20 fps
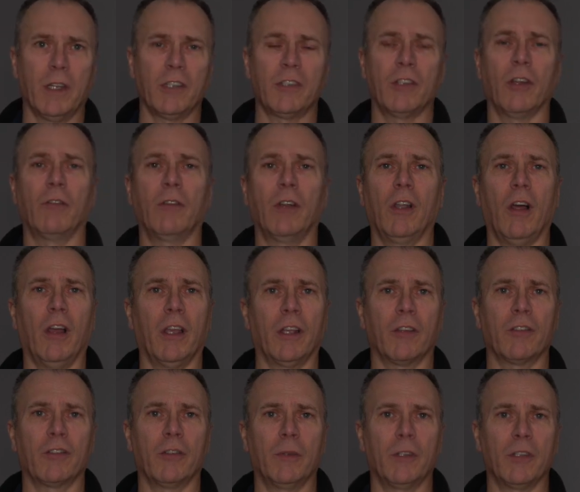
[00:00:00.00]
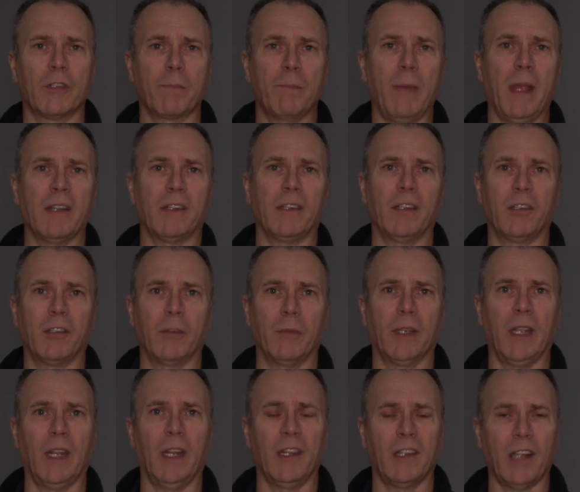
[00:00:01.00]
it's not relying on somebody just penciling
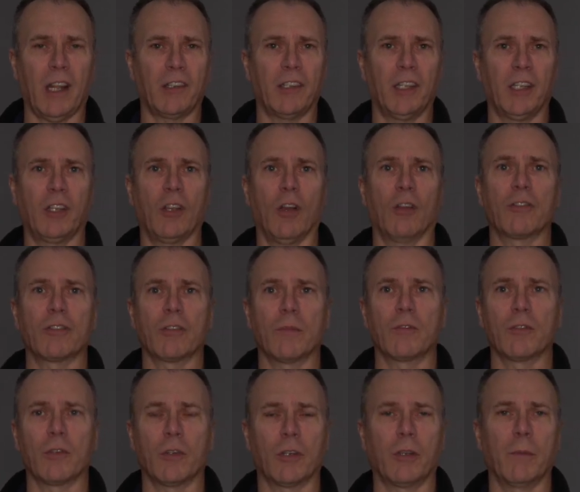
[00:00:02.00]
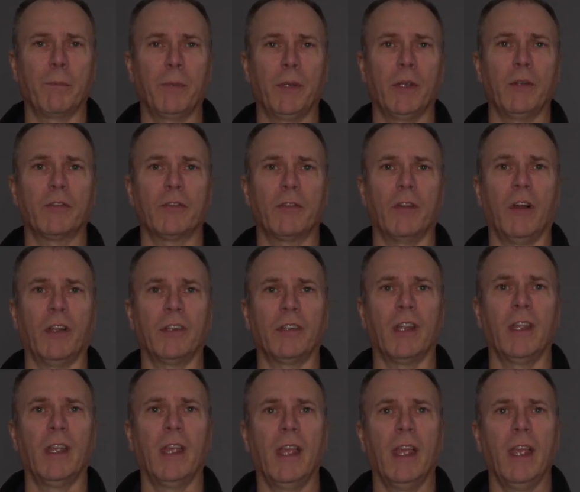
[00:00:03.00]
something in, it's actually got some sort of computerized
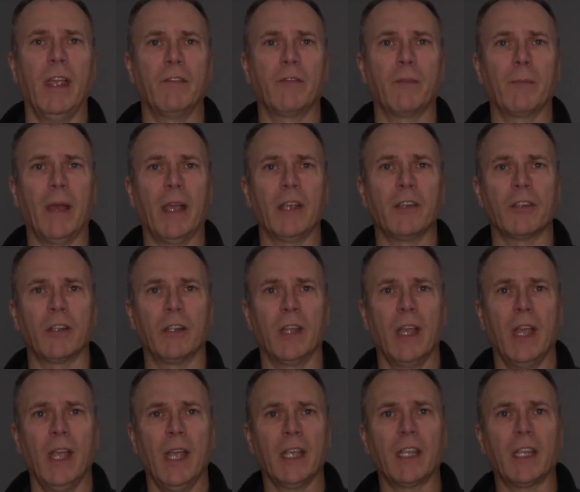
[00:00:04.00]
information,